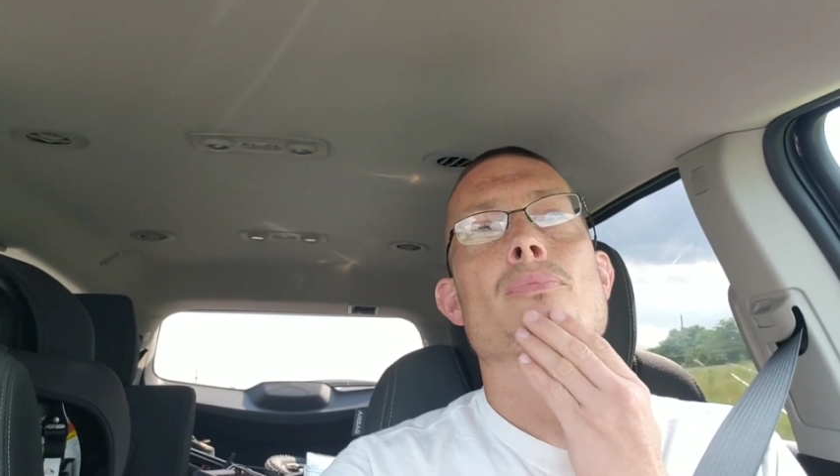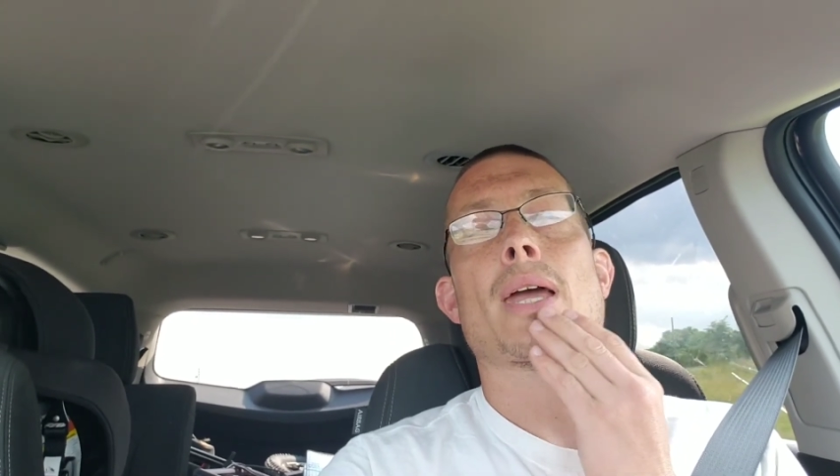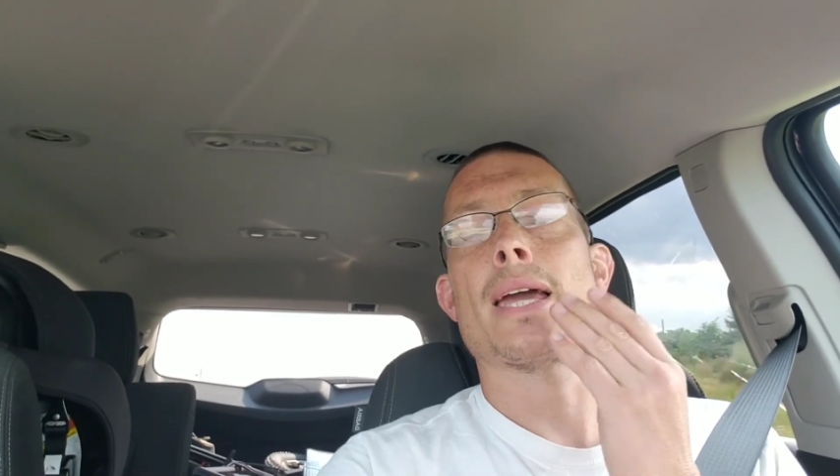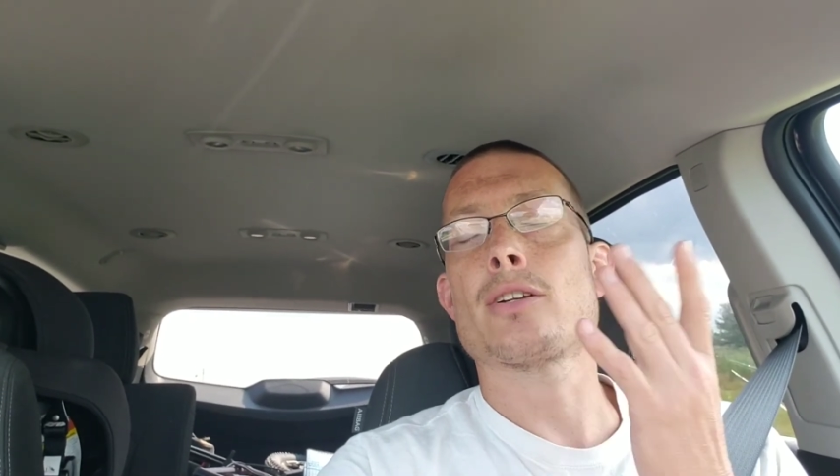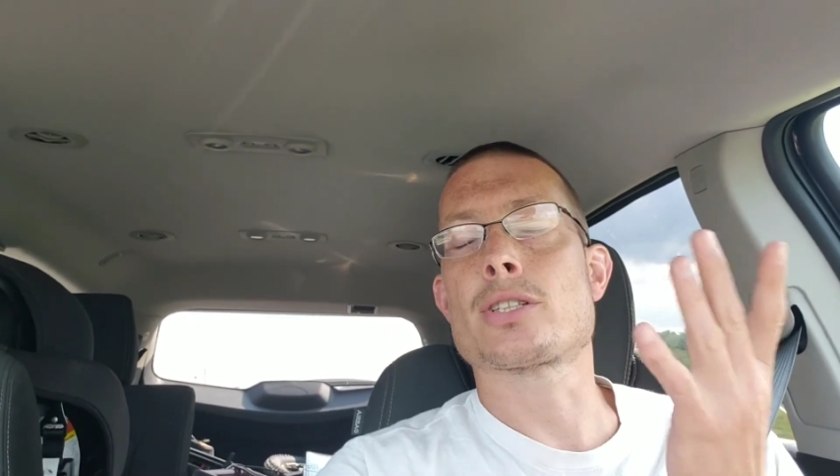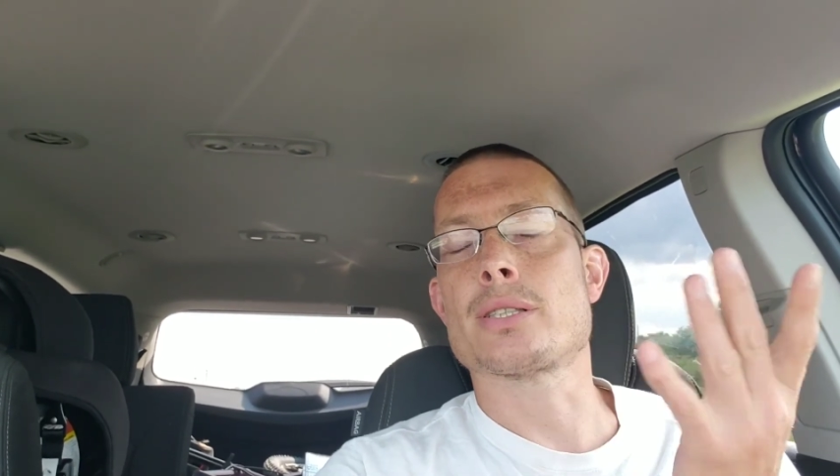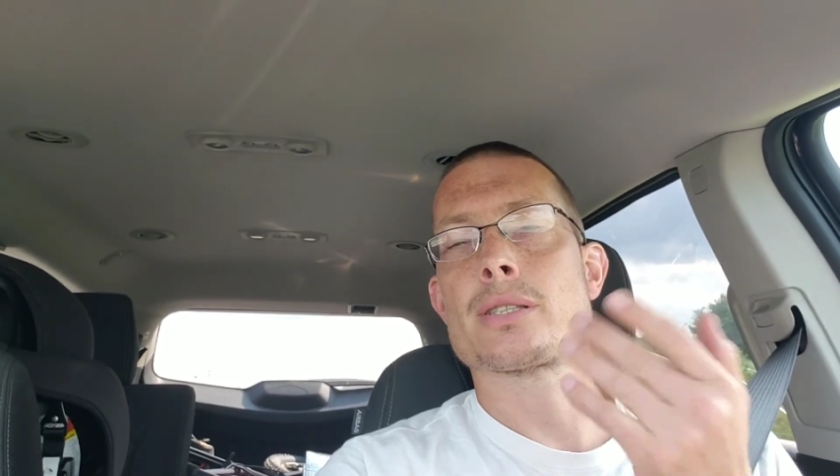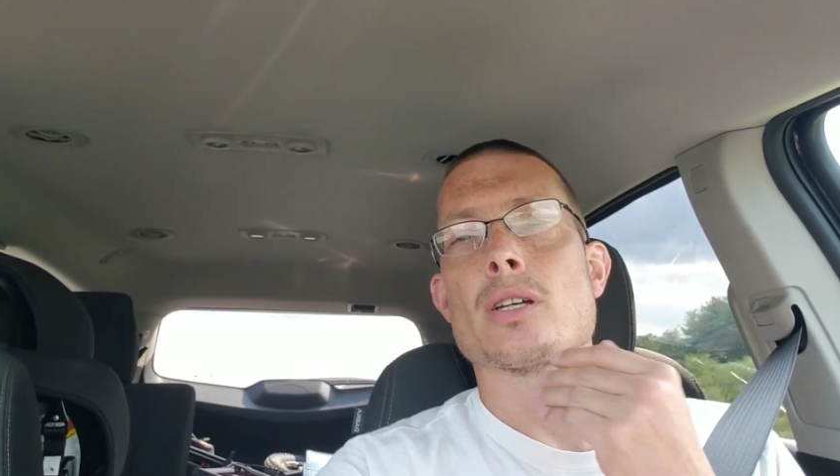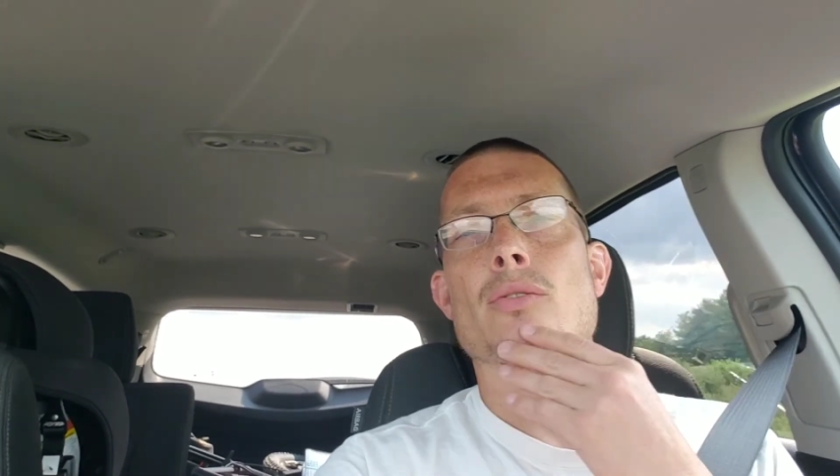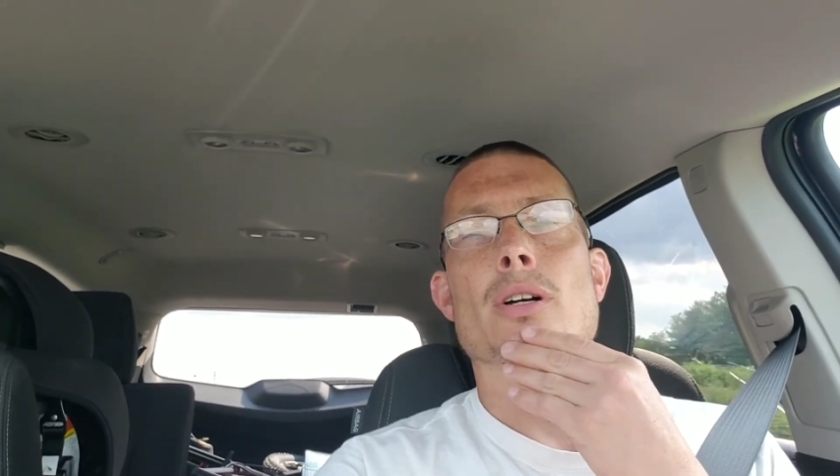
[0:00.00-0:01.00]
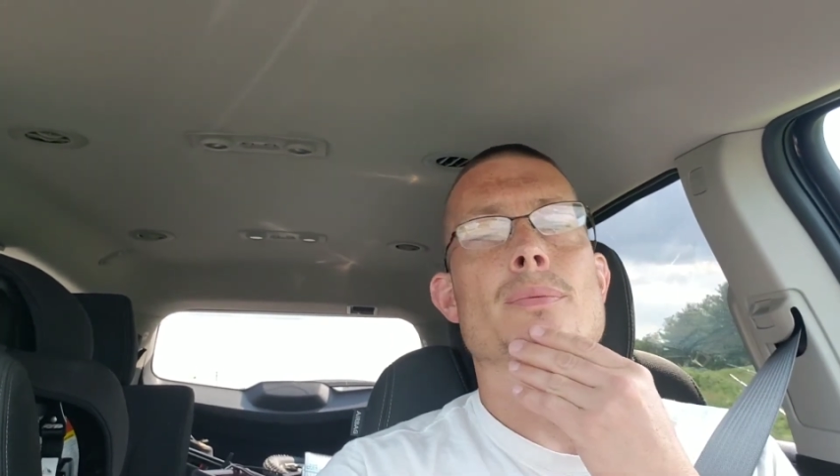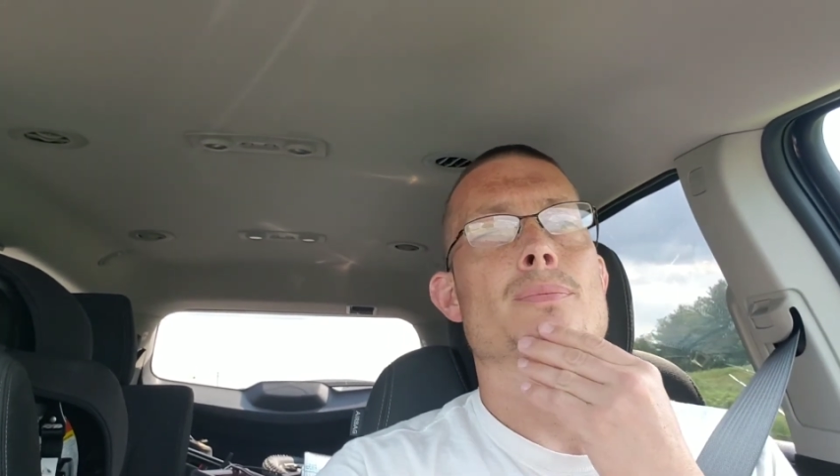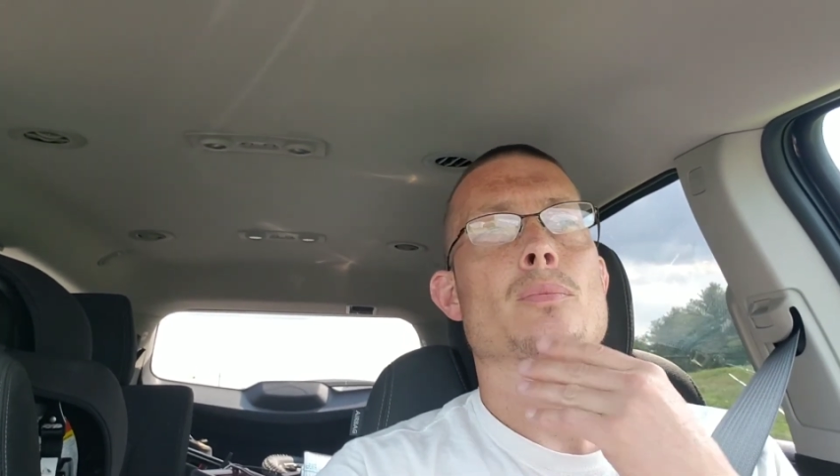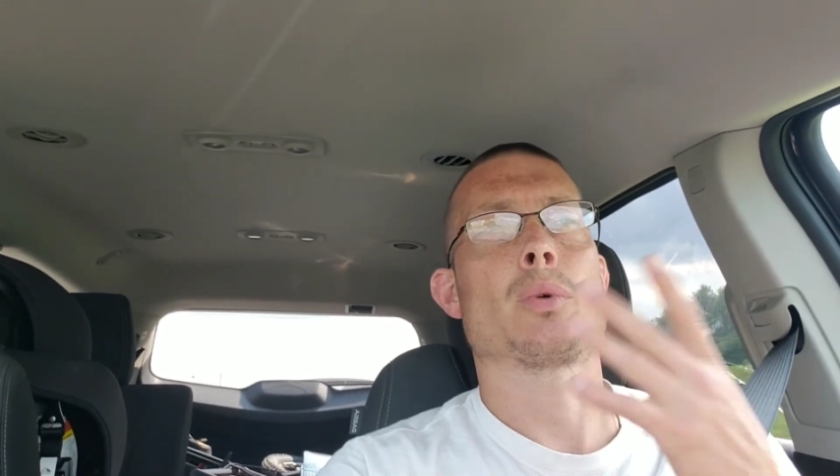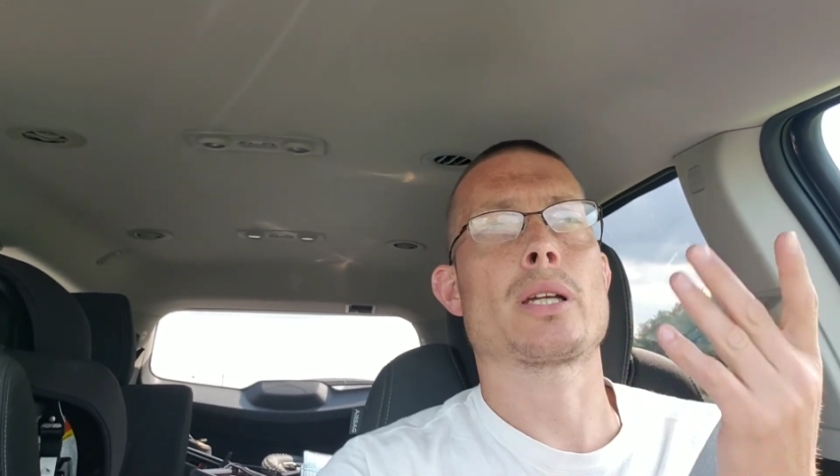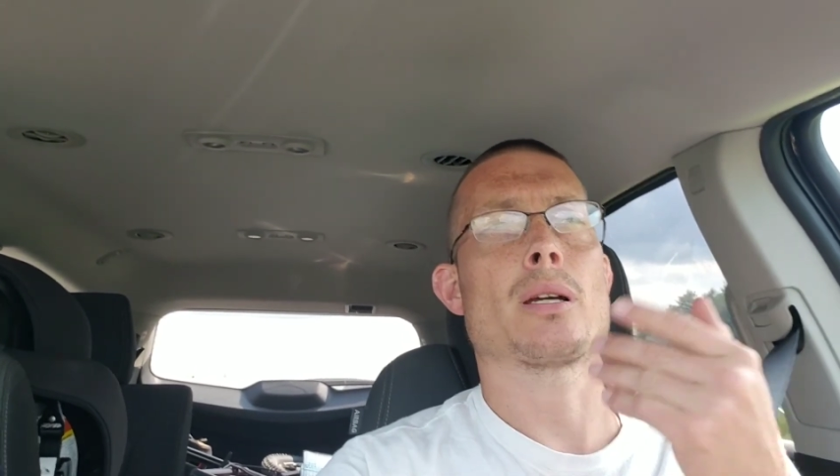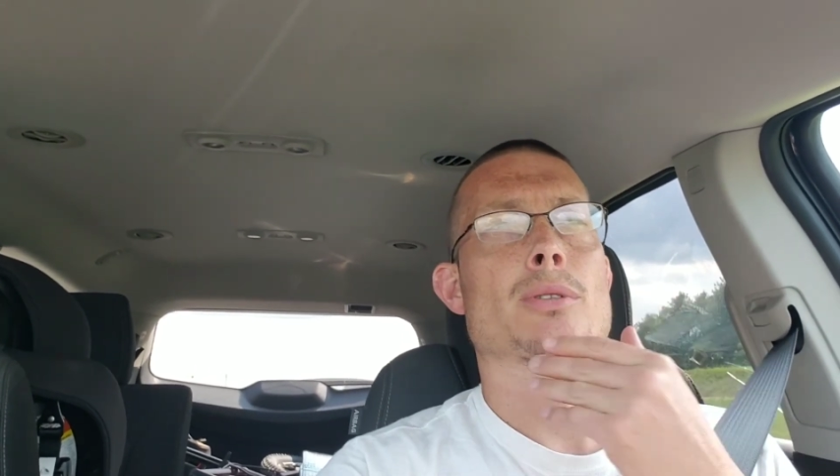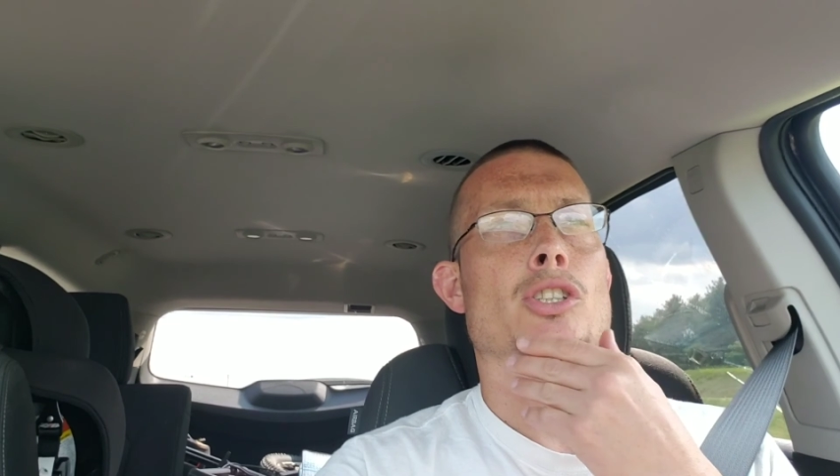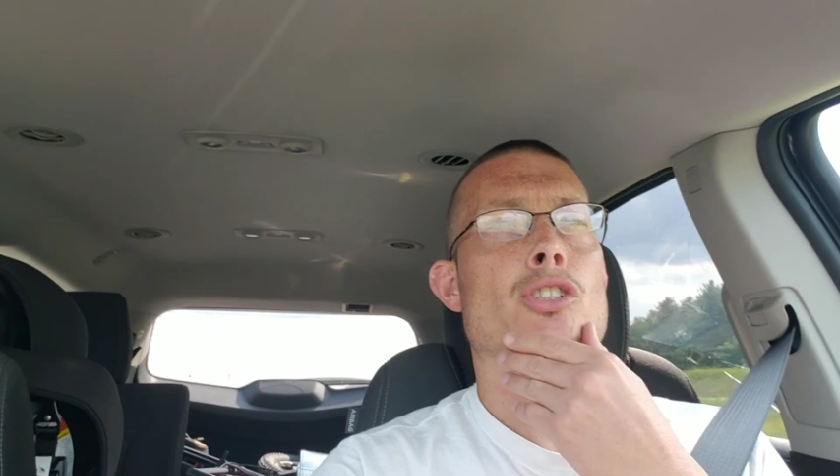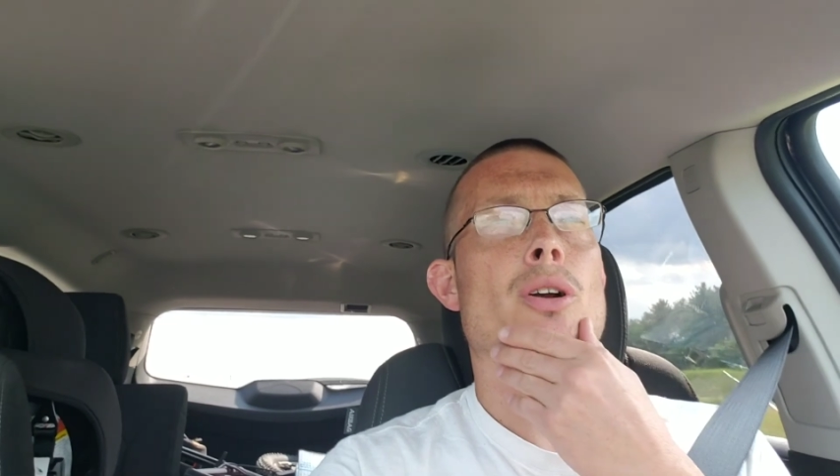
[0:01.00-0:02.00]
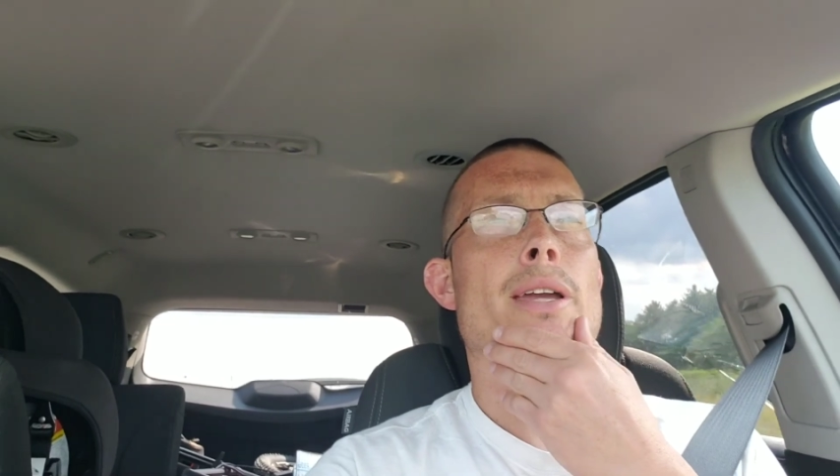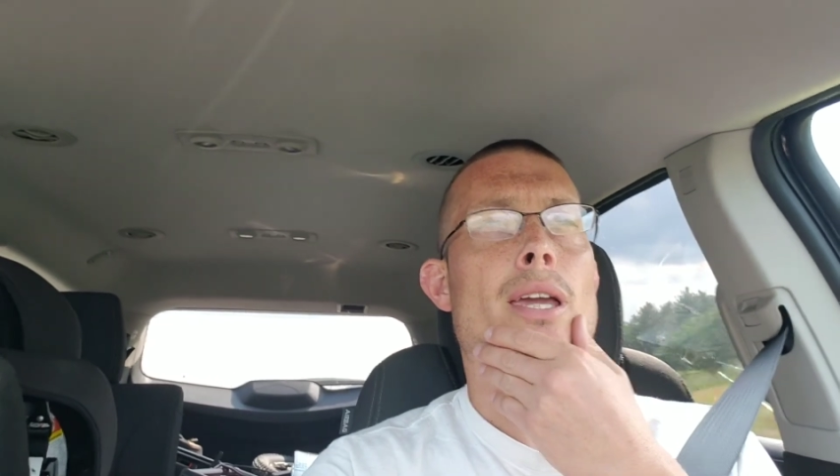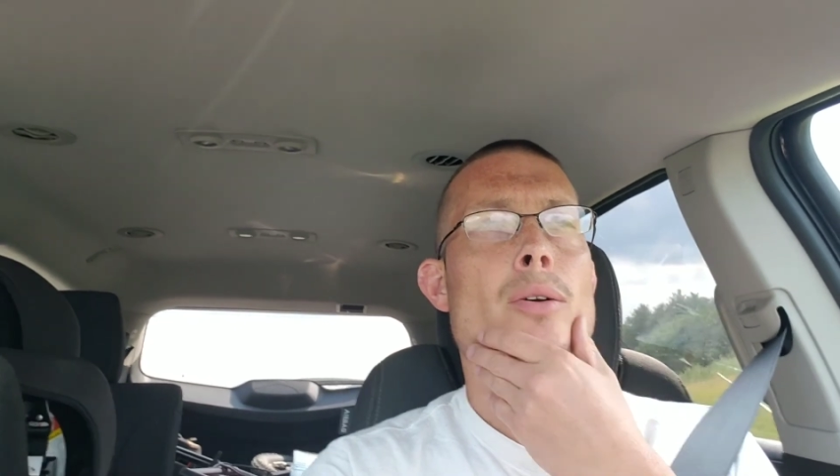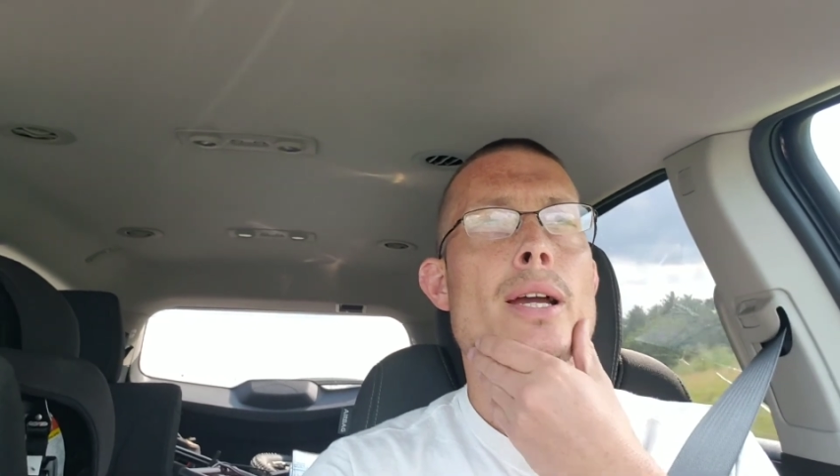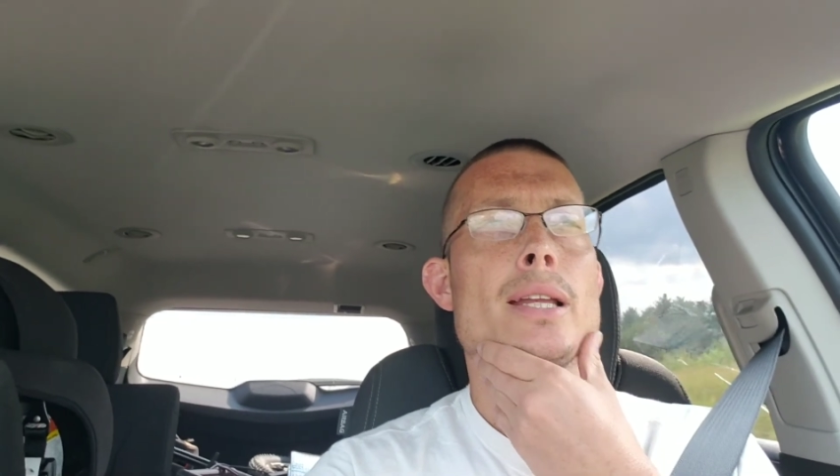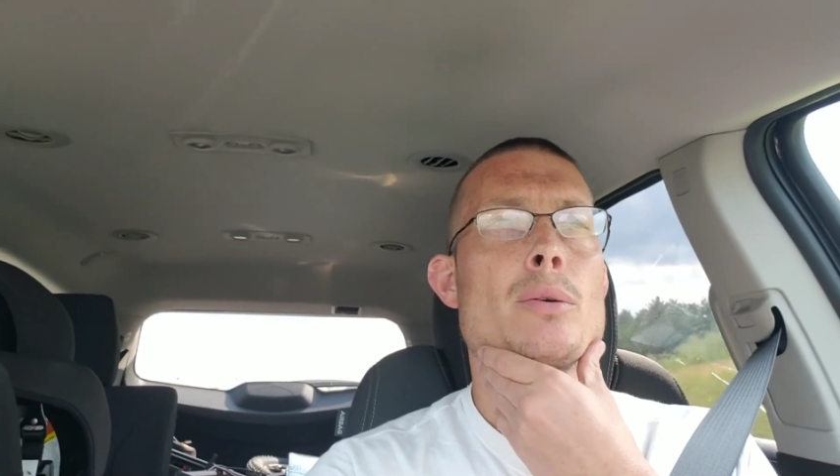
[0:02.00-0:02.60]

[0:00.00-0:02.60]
Anderson Silva when it comes to striking, right?